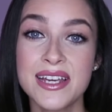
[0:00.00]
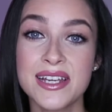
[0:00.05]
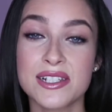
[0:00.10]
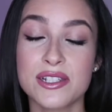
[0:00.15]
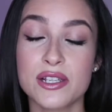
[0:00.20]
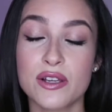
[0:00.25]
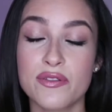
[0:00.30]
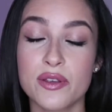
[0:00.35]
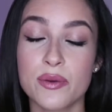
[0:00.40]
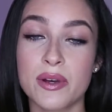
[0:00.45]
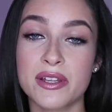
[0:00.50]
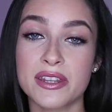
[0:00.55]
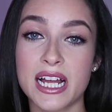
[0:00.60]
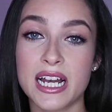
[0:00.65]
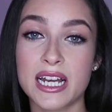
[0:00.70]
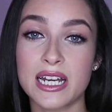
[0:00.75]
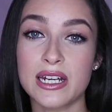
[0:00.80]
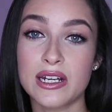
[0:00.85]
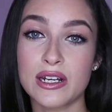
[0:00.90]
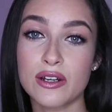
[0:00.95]
So if you want
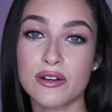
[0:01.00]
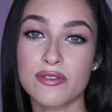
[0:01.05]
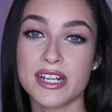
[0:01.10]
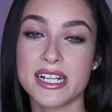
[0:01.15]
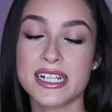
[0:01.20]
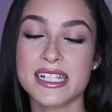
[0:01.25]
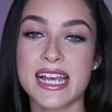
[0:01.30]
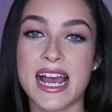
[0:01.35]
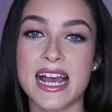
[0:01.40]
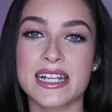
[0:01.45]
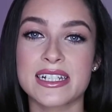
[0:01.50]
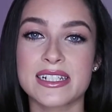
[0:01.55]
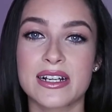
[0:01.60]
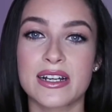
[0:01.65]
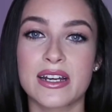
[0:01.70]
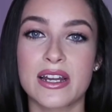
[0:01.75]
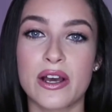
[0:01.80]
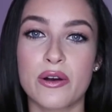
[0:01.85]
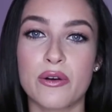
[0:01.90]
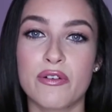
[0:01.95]
that lovely tanned
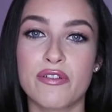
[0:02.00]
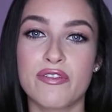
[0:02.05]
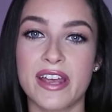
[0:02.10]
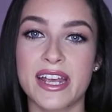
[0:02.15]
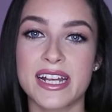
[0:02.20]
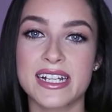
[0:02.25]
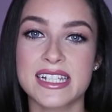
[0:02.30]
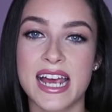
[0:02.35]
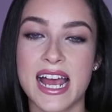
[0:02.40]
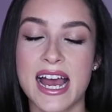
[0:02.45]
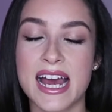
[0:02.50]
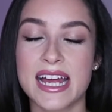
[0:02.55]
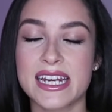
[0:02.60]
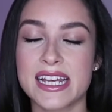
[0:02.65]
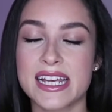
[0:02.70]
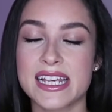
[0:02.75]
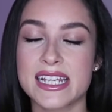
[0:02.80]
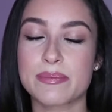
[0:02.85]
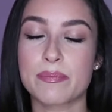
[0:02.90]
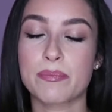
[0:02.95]
glow, fake tan
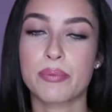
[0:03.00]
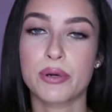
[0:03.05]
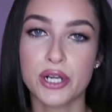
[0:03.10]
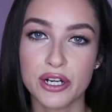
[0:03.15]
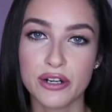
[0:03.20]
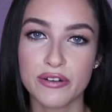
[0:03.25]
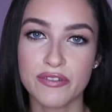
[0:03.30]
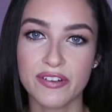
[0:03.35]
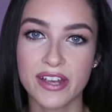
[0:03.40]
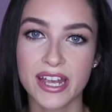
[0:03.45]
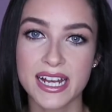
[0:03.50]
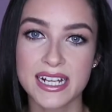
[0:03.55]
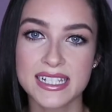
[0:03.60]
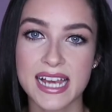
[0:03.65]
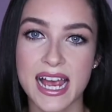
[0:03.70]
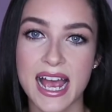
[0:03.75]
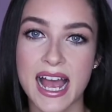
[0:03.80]
is perfect.